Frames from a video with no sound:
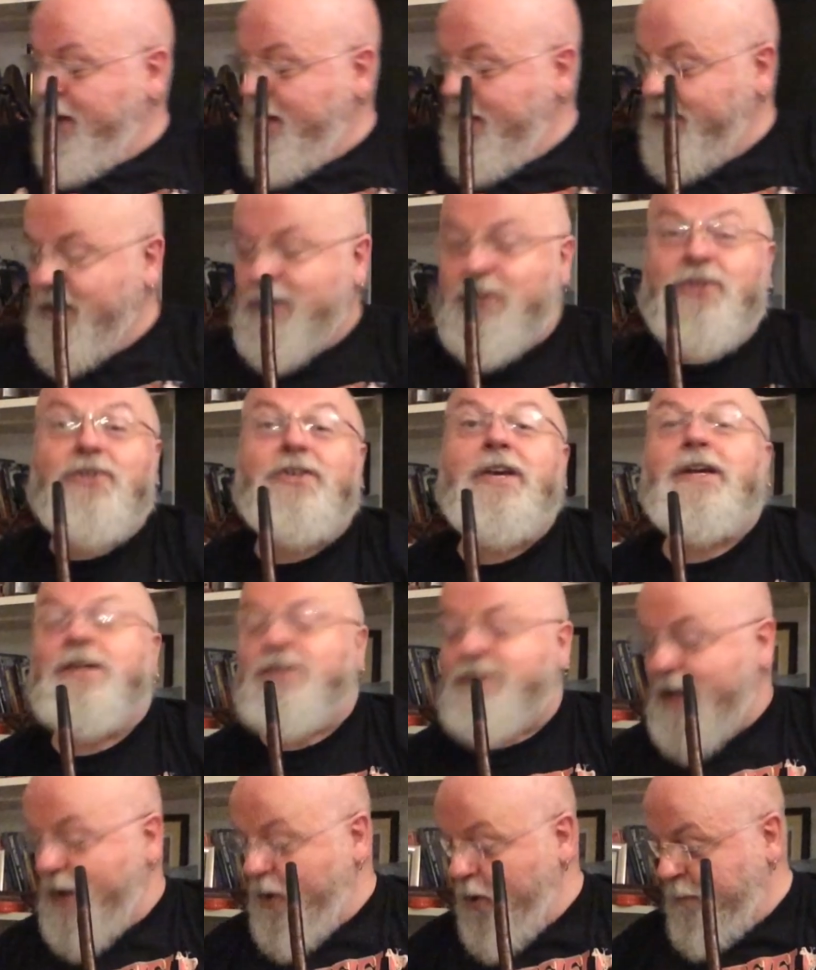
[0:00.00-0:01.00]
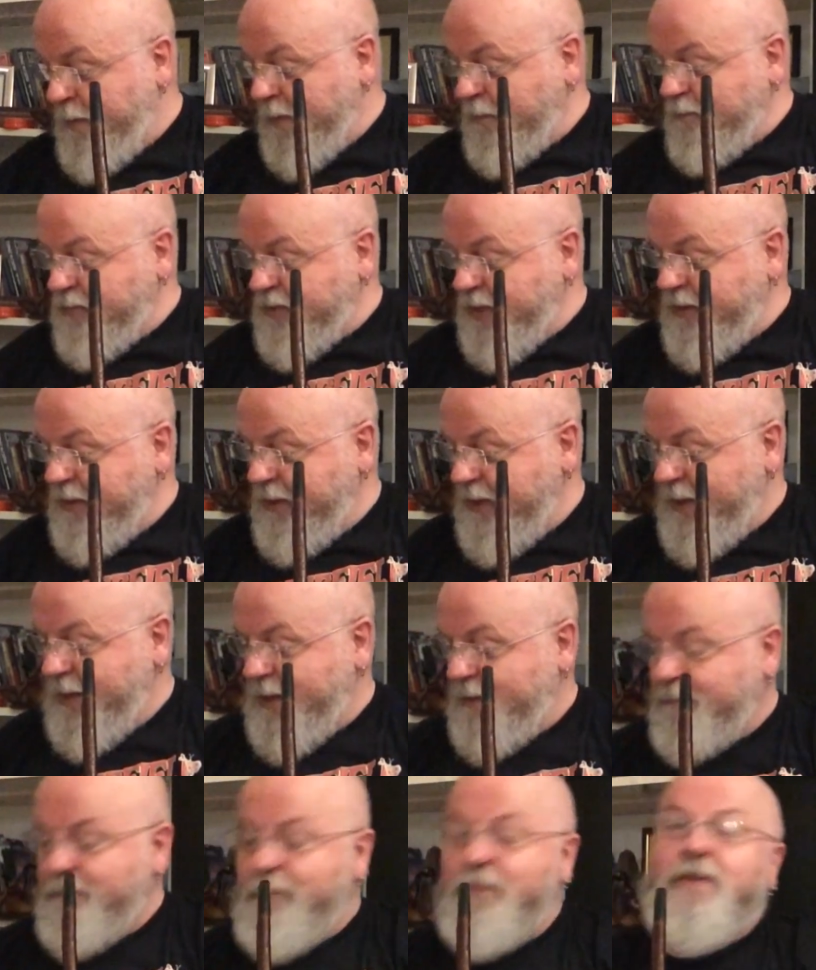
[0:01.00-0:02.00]
And there's 6 albums in
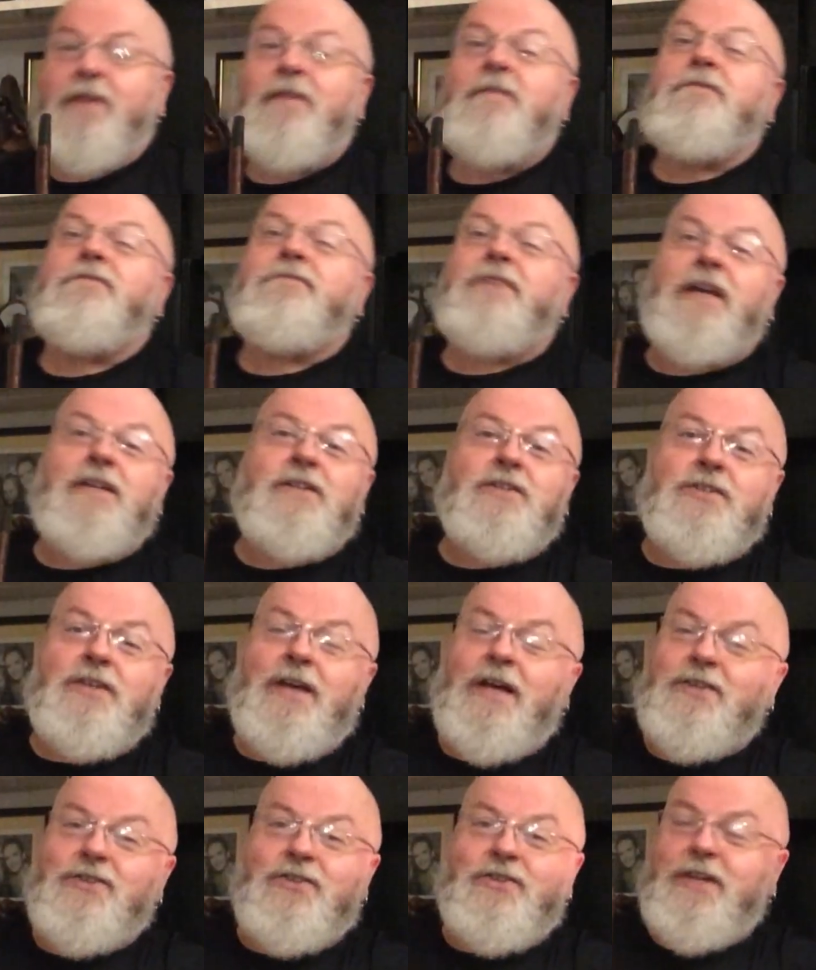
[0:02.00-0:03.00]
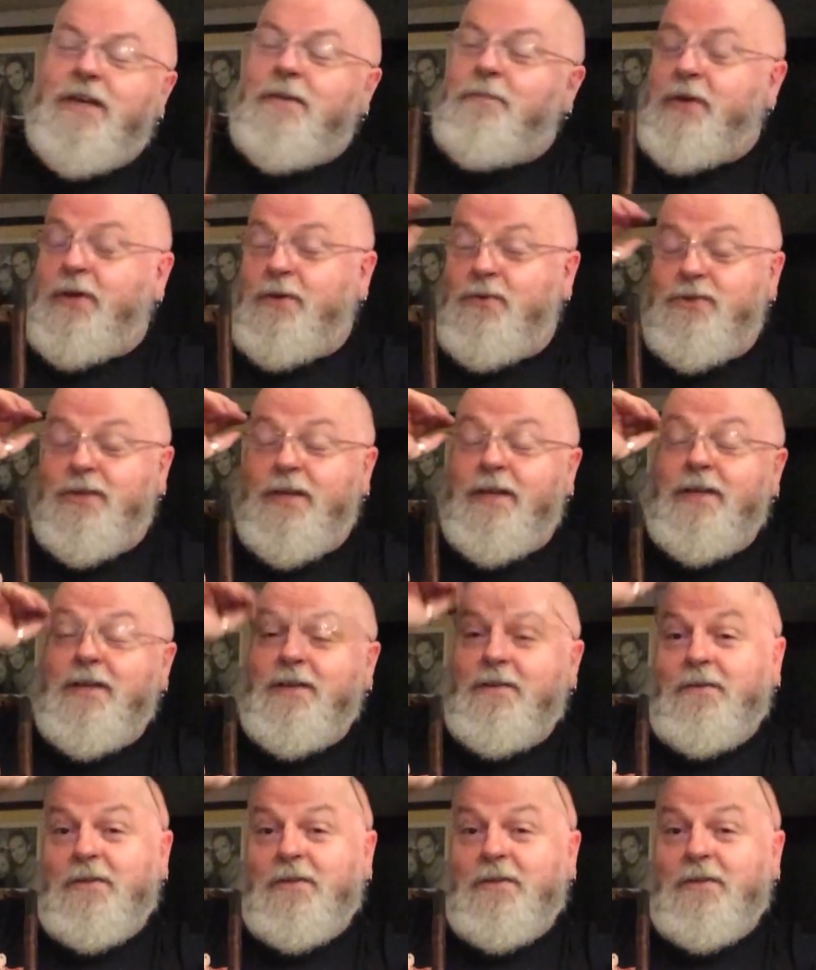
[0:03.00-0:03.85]
there. Fantastic music.